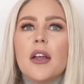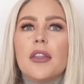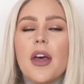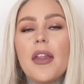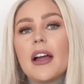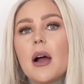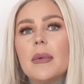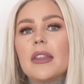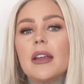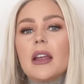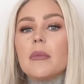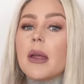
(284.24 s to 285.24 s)
then that got me
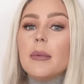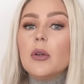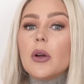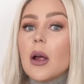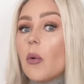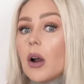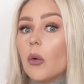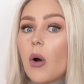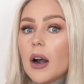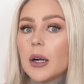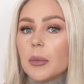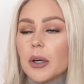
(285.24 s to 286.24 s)
thinking maybe I want a
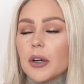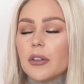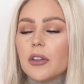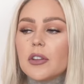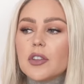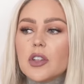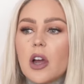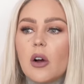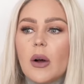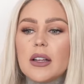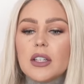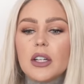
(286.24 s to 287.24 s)
water birth.
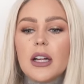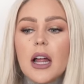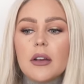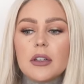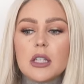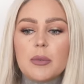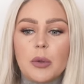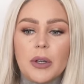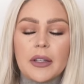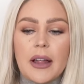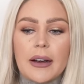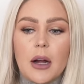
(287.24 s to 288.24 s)
So I started kind of
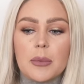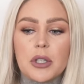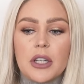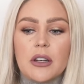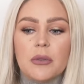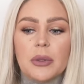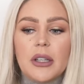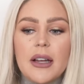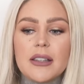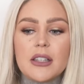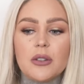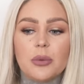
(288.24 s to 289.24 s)
exploring that option and
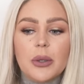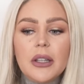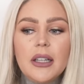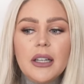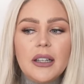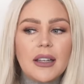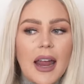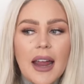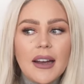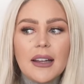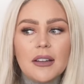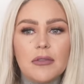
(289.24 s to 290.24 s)
realized that you really
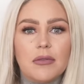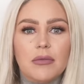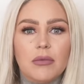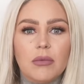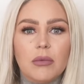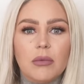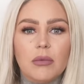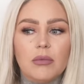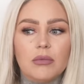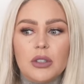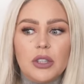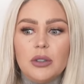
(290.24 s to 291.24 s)
can't give
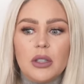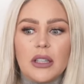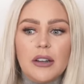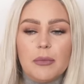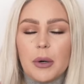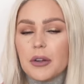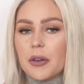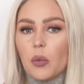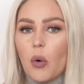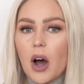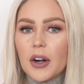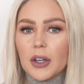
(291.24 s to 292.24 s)
do give birth in
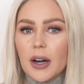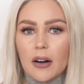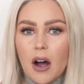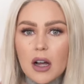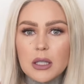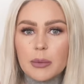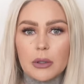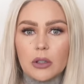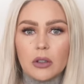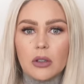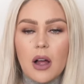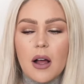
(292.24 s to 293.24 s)
water at a
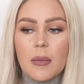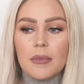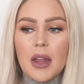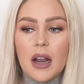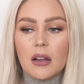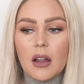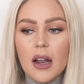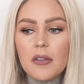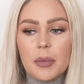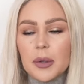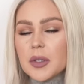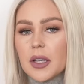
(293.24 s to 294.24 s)
hospital um, and a lot
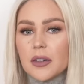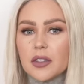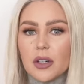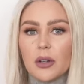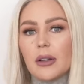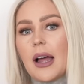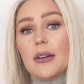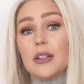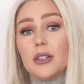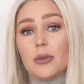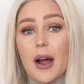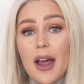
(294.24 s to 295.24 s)
of birth centers don't allow you
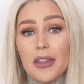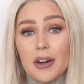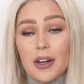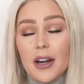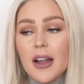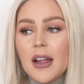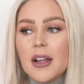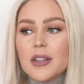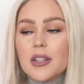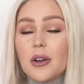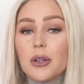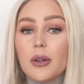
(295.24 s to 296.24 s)
to either
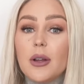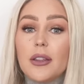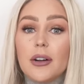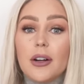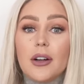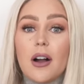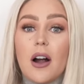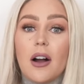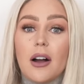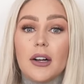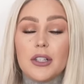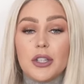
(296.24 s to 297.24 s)
so you either
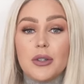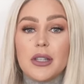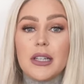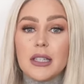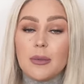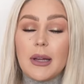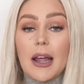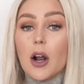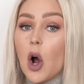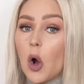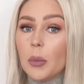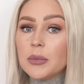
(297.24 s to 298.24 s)
are choosing to be at
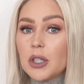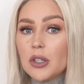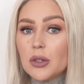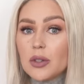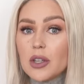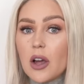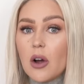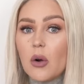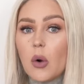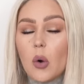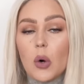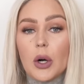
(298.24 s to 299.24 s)
home to do
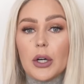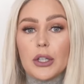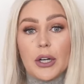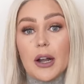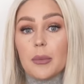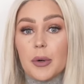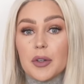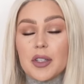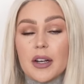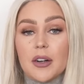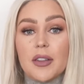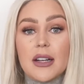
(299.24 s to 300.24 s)
so or you're at a birth
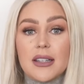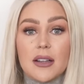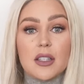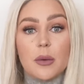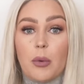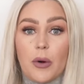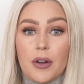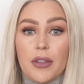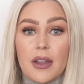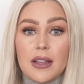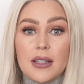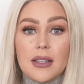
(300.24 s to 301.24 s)
center that does support
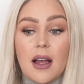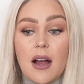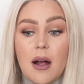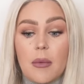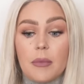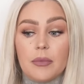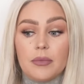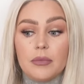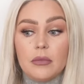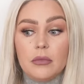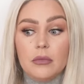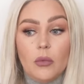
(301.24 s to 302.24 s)
this um,
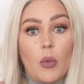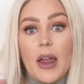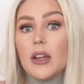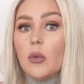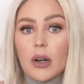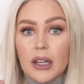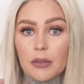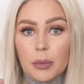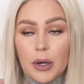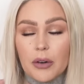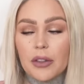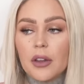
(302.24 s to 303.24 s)
way you want to give
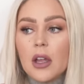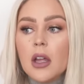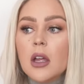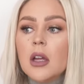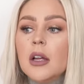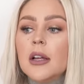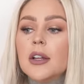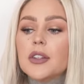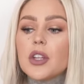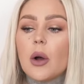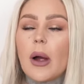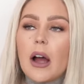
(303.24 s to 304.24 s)
birth
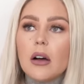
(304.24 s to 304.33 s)
so i